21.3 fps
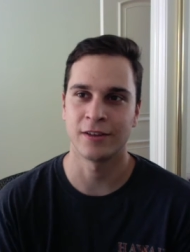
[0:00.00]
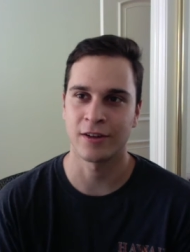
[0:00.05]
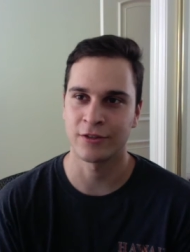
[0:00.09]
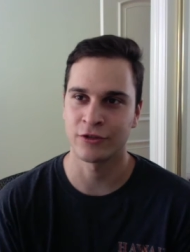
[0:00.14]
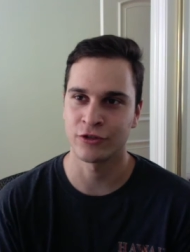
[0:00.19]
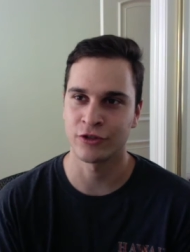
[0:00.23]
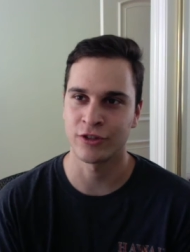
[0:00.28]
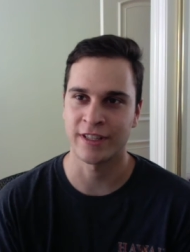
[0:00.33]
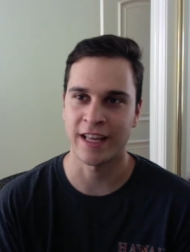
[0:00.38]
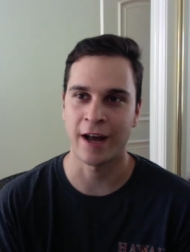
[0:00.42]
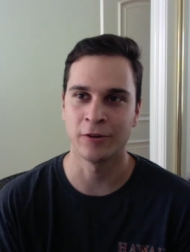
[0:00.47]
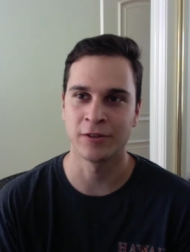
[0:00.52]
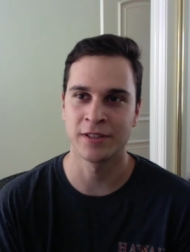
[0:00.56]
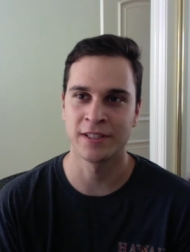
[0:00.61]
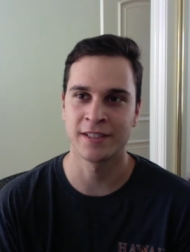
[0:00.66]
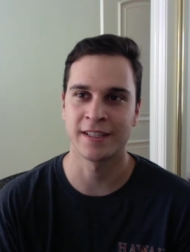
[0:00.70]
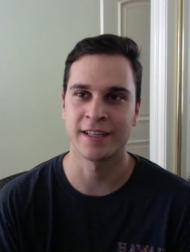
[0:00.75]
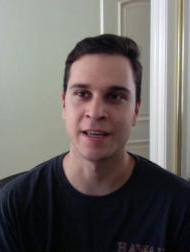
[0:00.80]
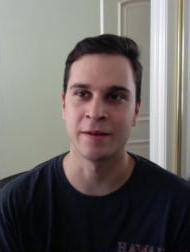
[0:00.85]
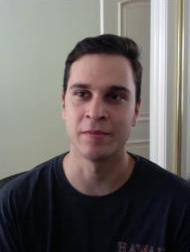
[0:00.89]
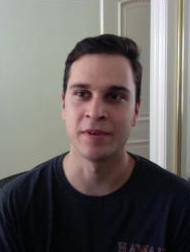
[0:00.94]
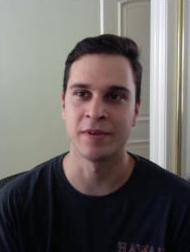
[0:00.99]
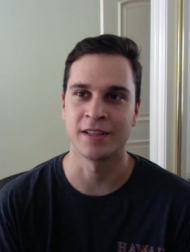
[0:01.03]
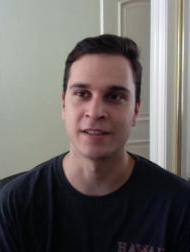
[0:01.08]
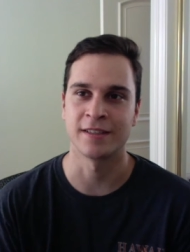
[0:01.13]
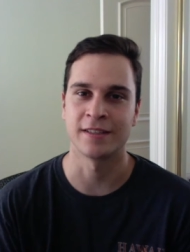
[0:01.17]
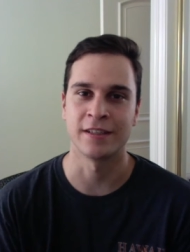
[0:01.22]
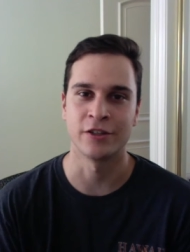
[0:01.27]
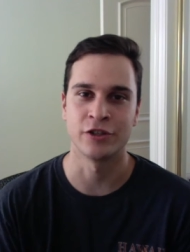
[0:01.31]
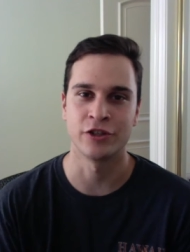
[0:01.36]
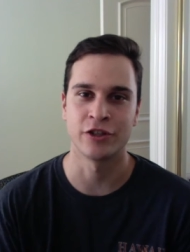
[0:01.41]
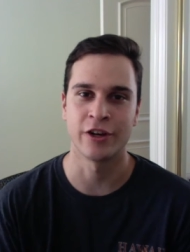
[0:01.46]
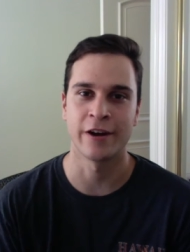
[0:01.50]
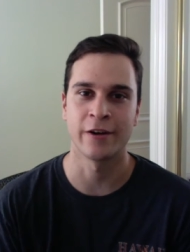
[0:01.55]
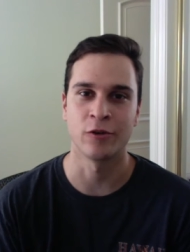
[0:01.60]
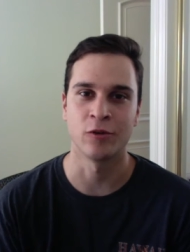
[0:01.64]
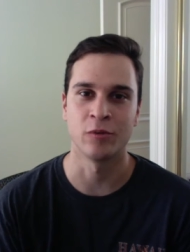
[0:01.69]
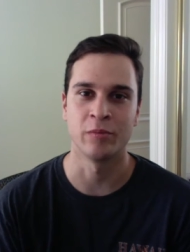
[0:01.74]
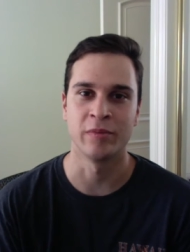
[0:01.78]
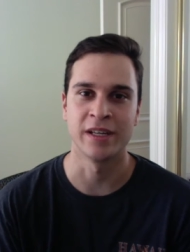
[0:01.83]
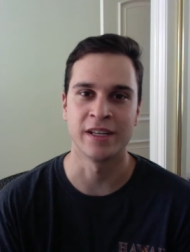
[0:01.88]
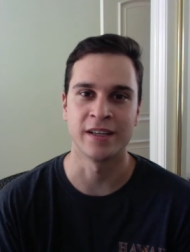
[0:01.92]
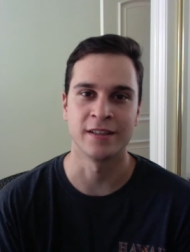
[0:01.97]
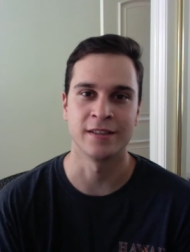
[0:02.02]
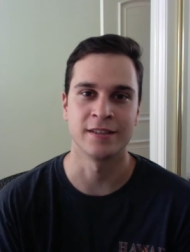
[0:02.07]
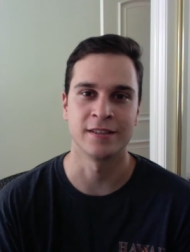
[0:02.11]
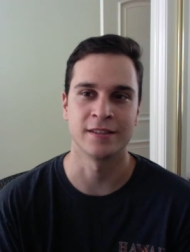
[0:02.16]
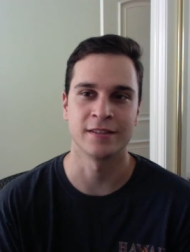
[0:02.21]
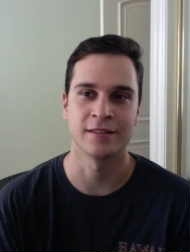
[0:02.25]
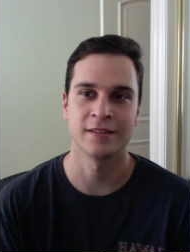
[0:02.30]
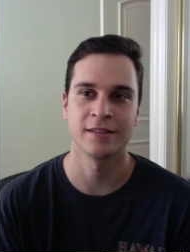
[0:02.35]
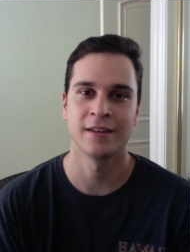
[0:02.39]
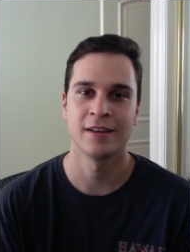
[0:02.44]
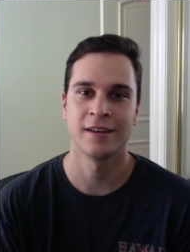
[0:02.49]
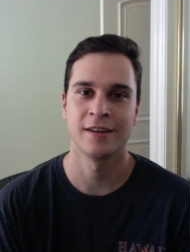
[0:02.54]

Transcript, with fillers: just out-scheme us in general because